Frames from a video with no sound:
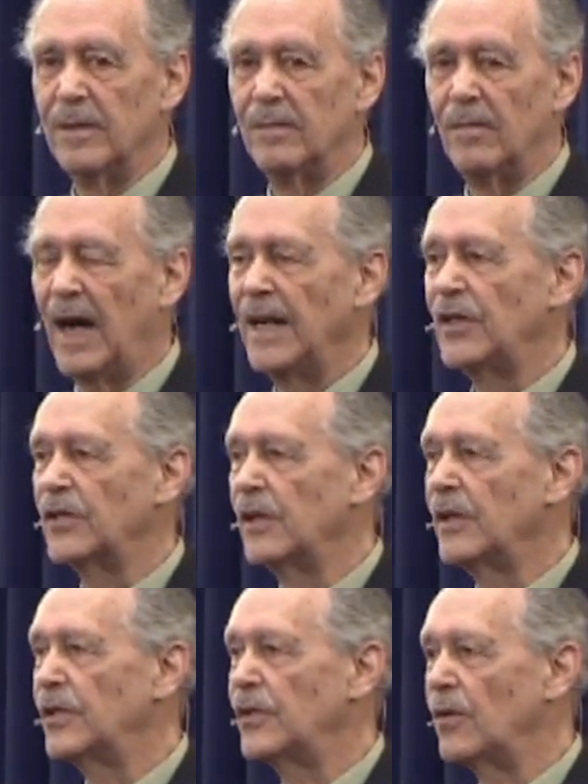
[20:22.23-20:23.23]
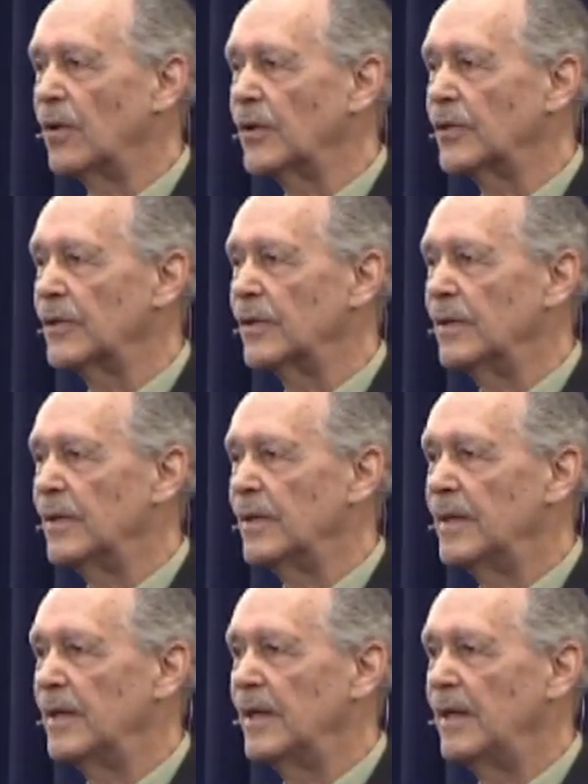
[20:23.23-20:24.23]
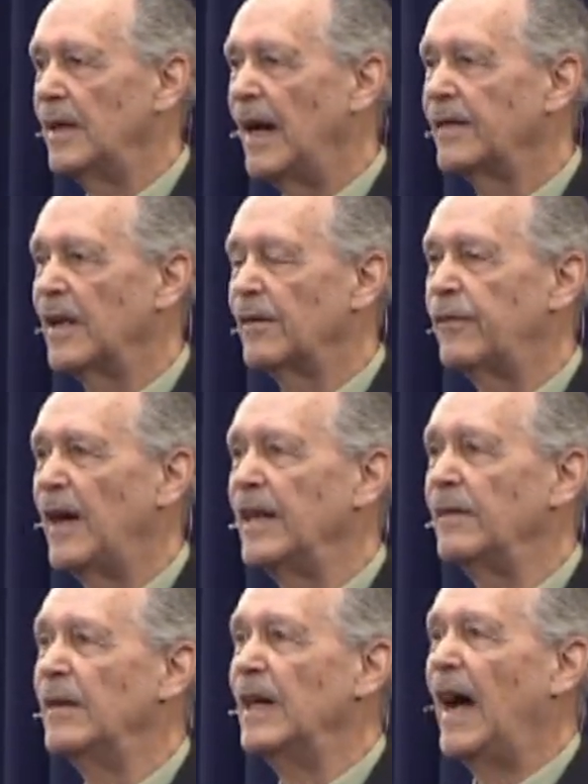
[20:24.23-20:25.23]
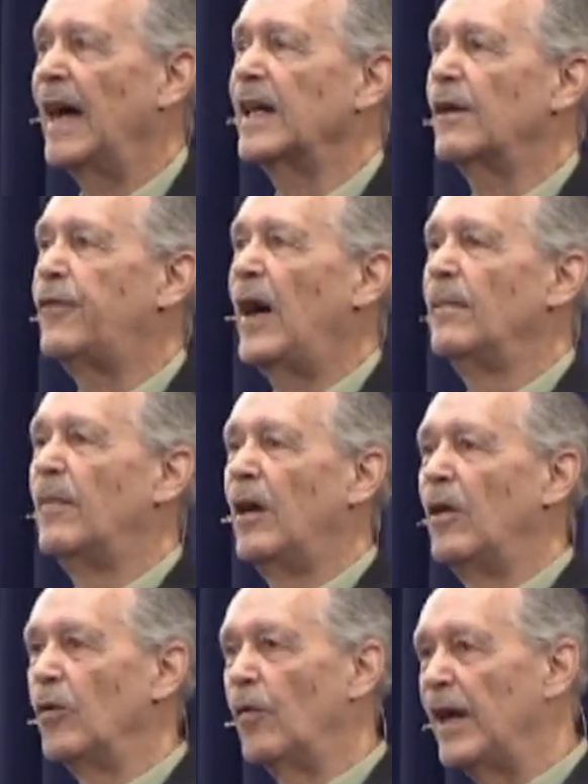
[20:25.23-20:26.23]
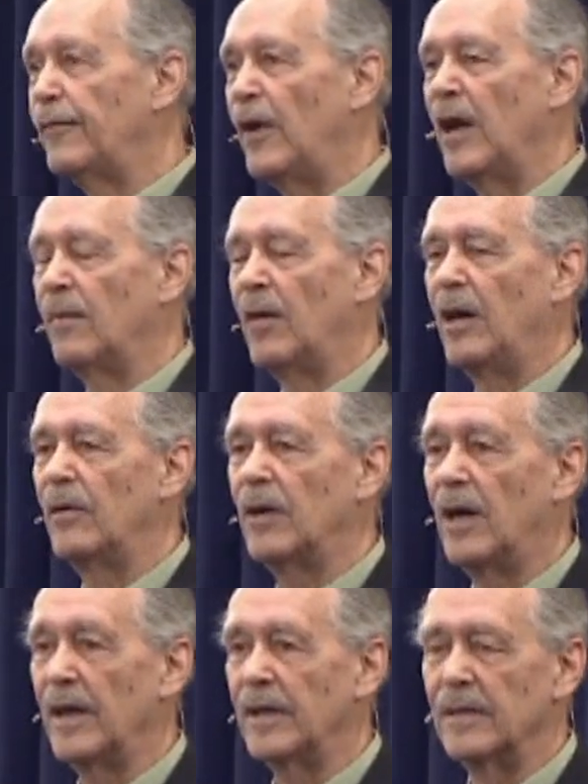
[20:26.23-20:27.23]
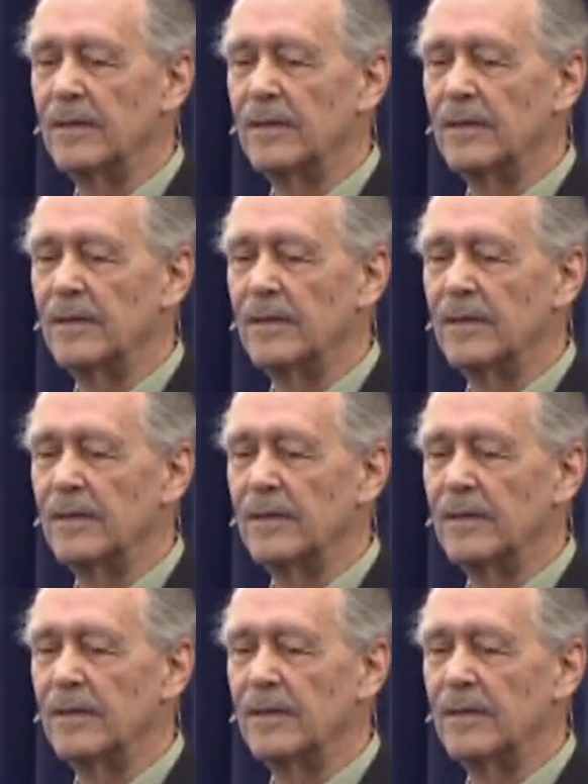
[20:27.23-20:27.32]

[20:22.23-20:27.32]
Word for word: Mine's as good as yours. I got to find I got to find my own way, follow my own heart.